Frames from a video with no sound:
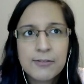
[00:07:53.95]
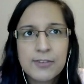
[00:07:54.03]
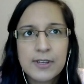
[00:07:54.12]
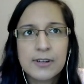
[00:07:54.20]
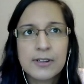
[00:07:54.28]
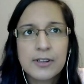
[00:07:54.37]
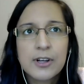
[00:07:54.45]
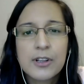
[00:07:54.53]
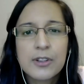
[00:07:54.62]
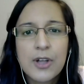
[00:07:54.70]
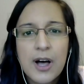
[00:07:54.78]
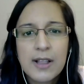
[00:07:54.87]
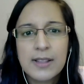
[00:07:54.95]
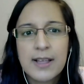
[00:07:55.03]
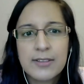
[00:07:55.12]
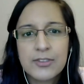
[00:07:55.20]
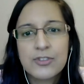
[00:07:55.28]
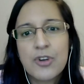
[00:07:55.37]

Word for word: feel a lot less